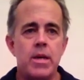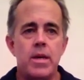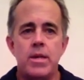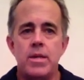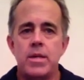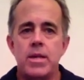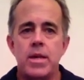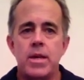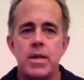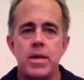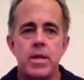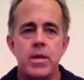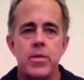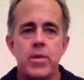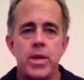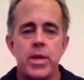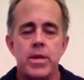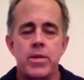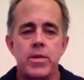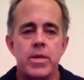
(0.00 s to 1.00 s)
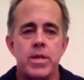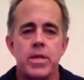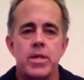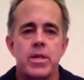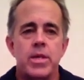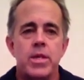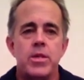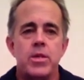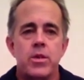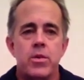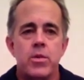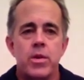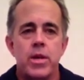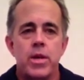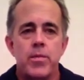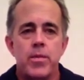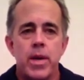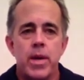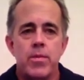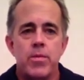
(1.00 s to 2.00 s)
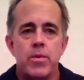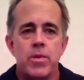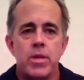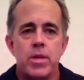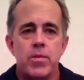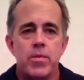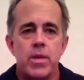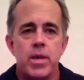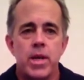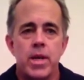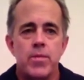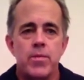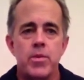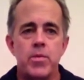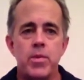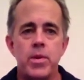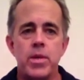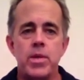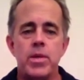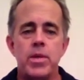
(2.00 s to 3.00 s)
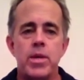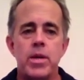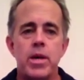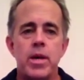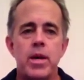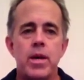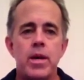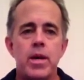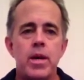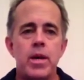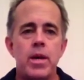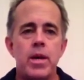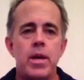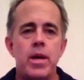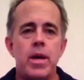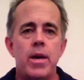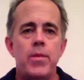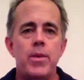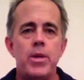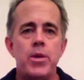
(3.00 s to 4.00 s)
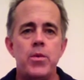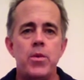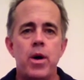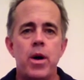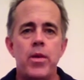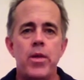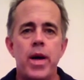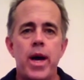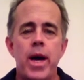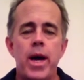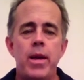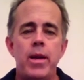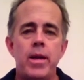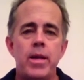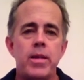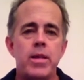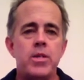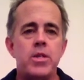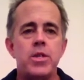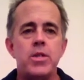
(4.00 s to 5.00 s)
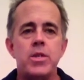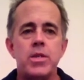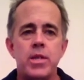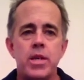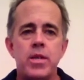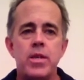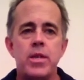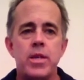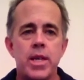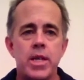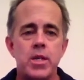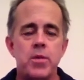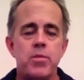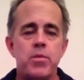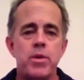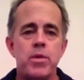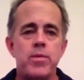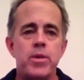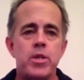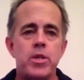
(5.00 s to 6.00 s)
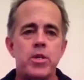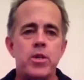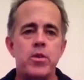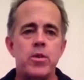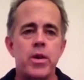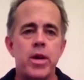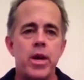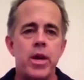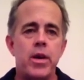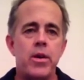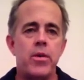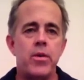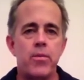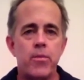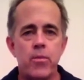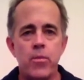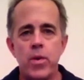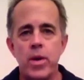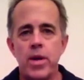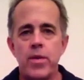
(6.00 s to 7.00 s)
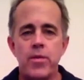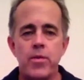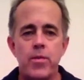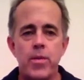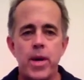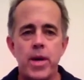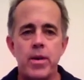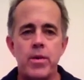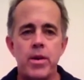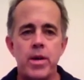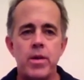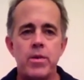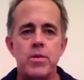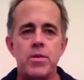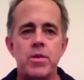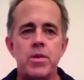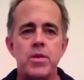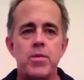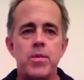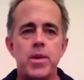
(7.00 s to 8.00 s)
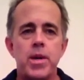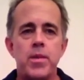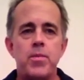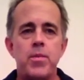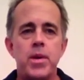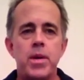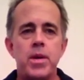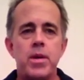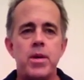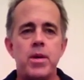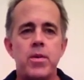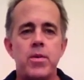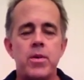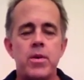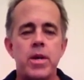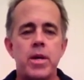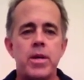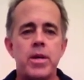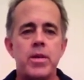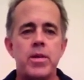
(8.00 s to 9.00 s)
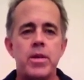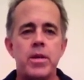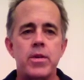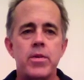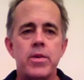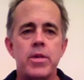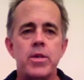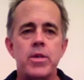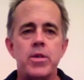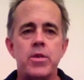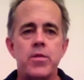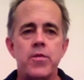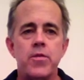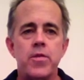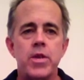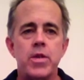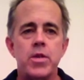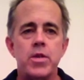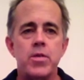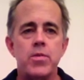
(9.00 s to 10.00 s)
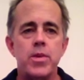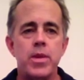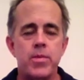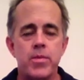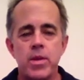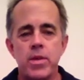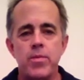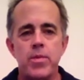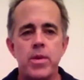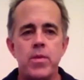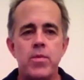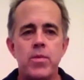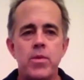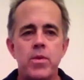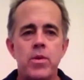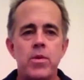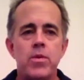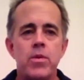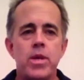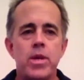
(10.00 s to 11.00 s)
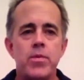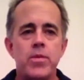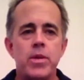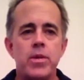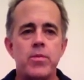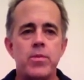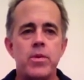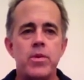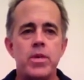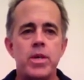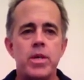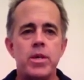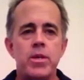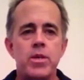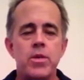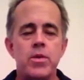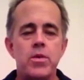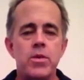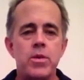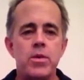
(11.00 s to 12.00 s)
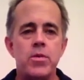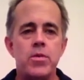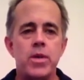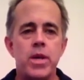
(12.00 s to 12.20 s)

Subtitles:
It's kind of like grading, it's like a teacher grading papers sometimes, but I'm going to do all that, and let's just say that that's pretty much okay, or whatever minor errors there might be, I'll get the other agent to fix them, and I'm going to meet with you, and I'm going to present it to you.